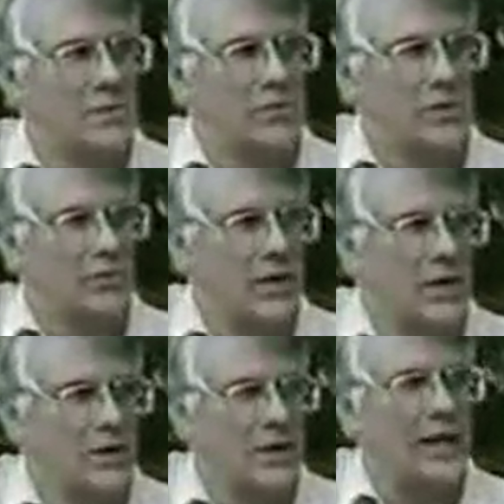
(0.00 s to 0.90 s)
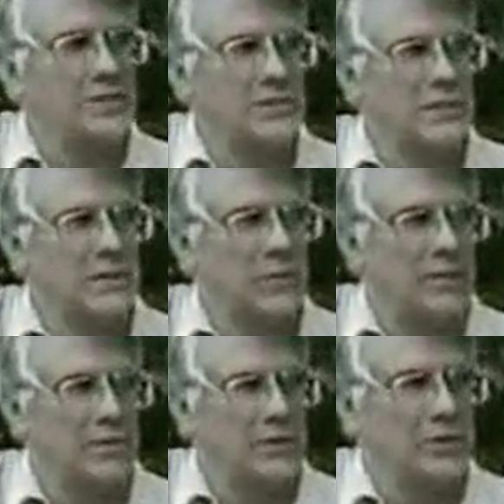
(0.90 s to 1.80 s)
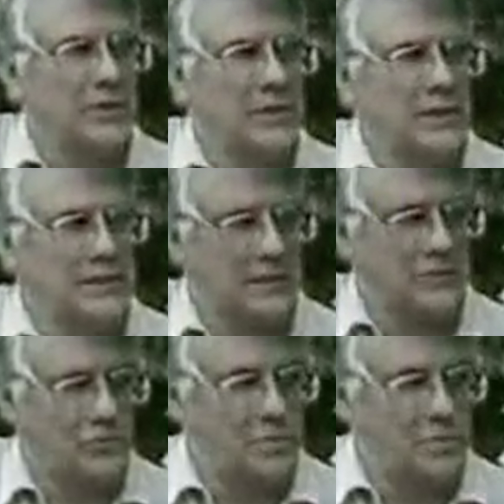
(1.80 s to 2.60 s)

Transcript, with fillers: but when you're running on hydrogen the way we're doing it, it's a